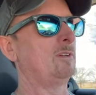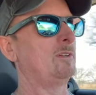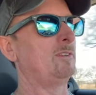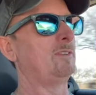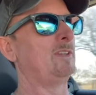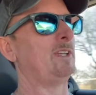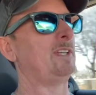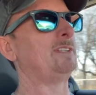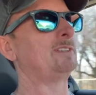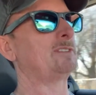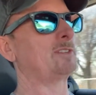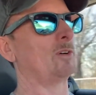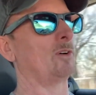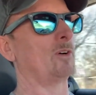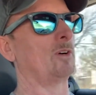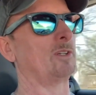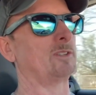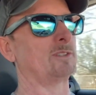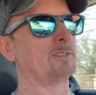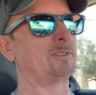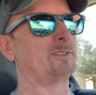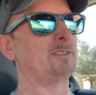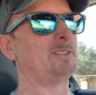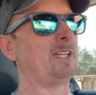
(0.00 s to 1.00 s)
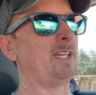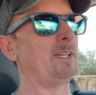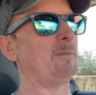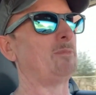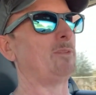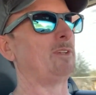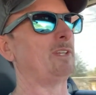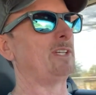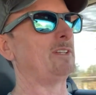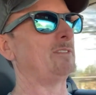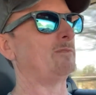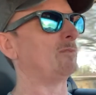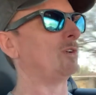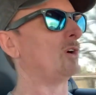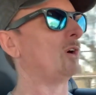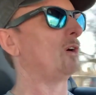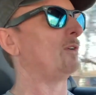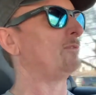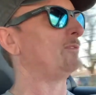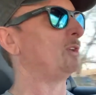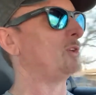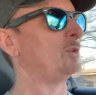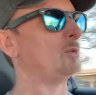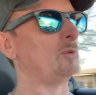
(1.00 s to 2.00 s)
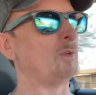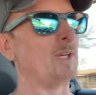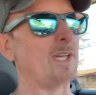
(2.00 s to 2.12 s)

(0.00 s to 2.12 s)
these cars deeply involve you